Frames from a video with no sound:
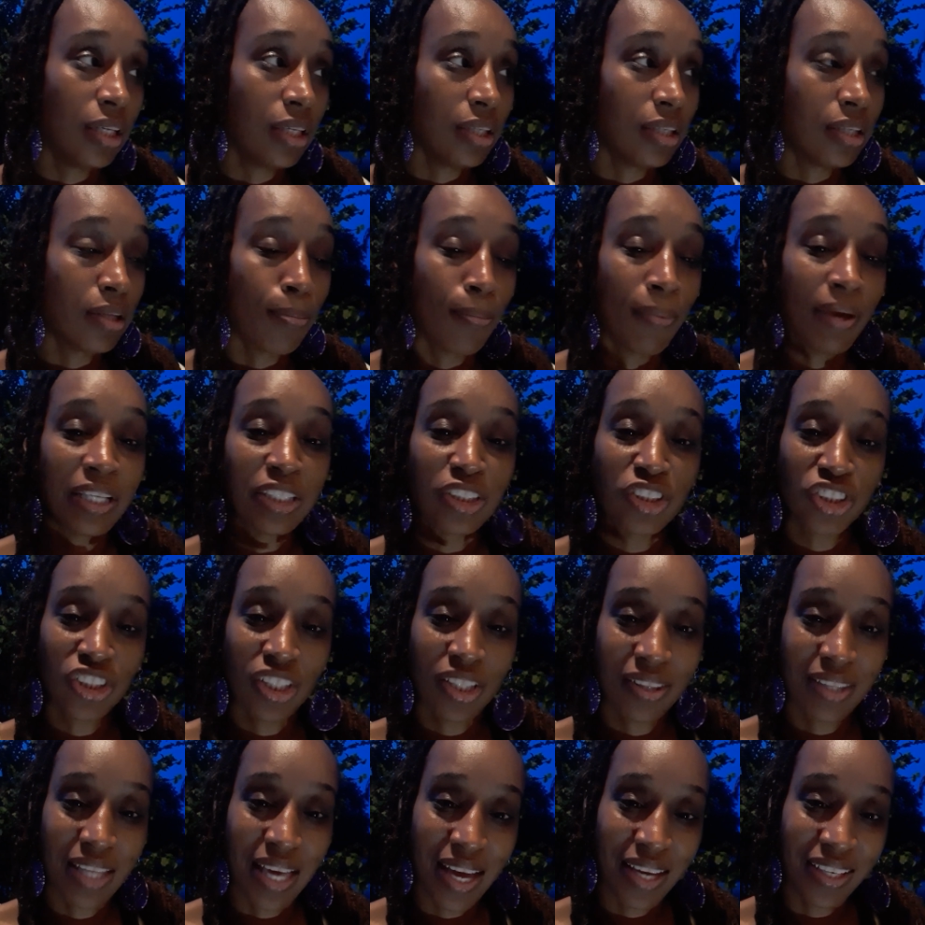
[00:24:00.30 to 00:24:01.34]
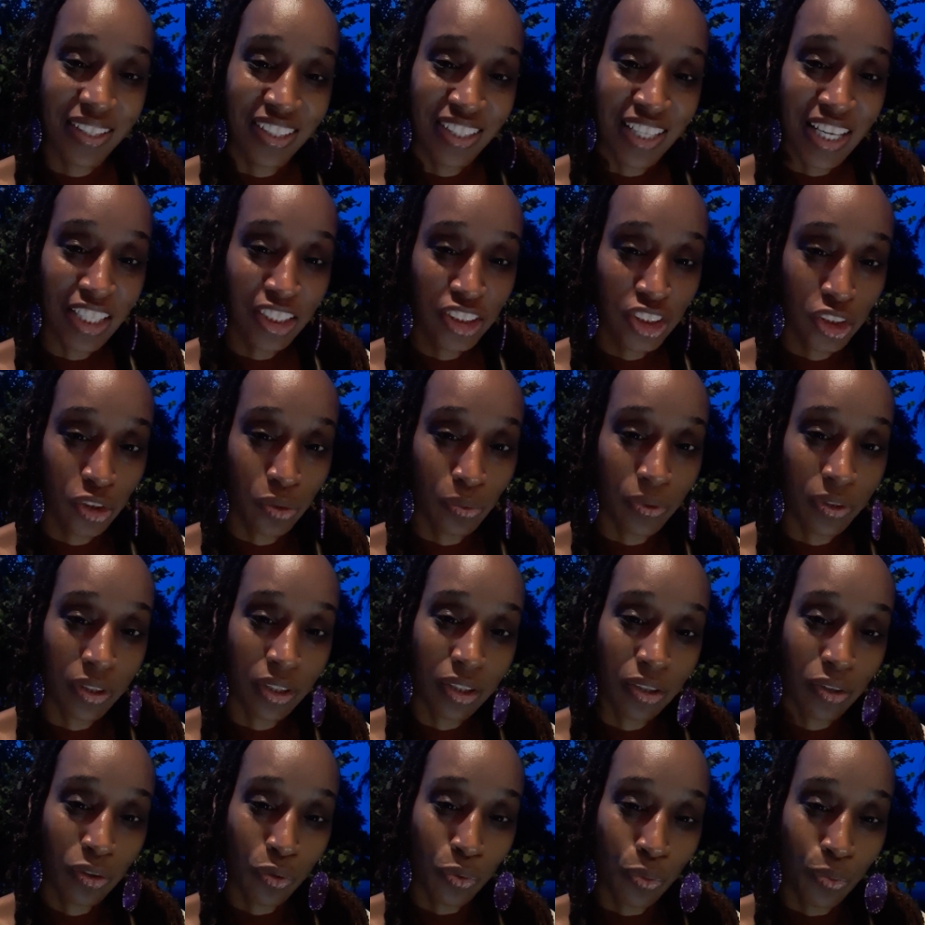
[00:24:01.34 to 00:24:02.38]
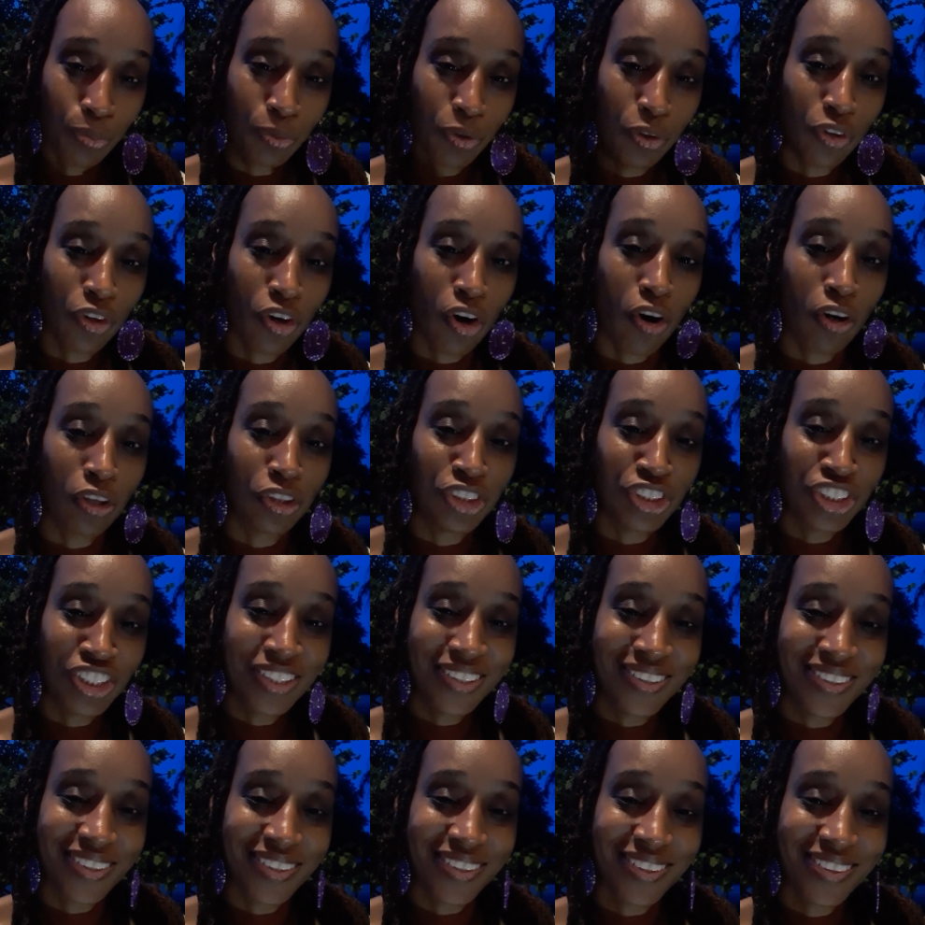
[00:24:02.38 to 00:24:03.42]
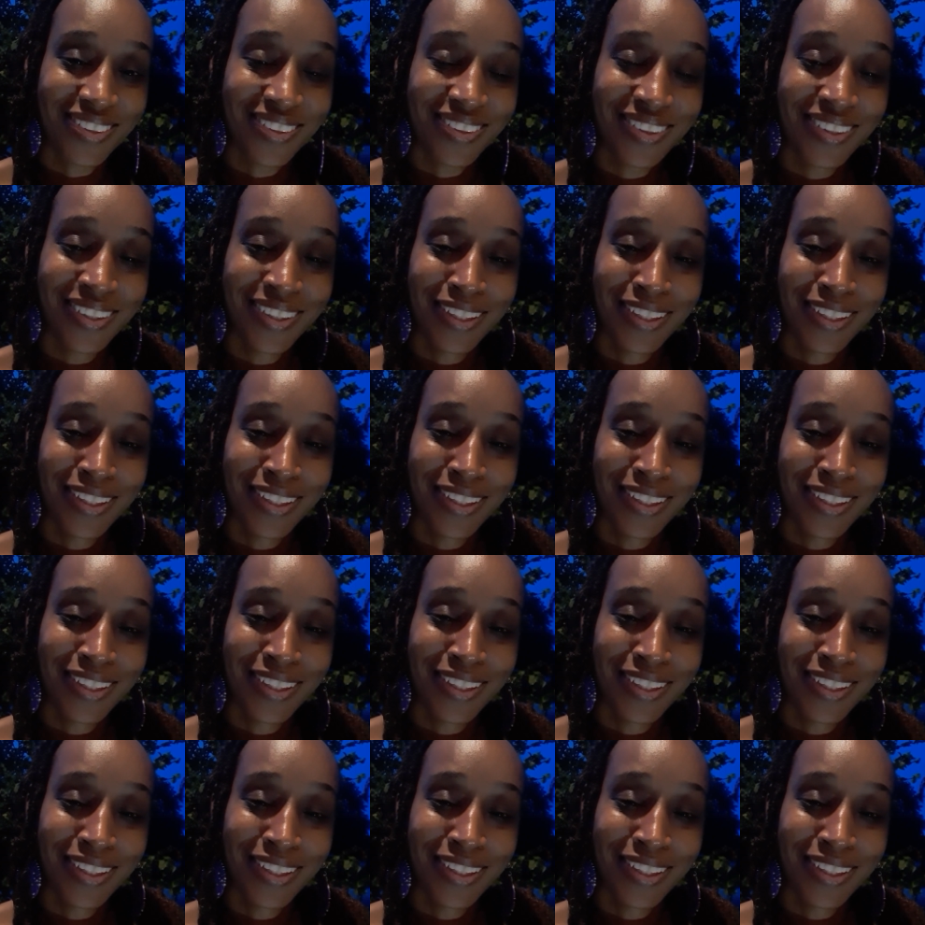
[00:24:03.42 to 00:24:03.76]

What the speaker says: dimension that Yeshua, whom you call Jesus,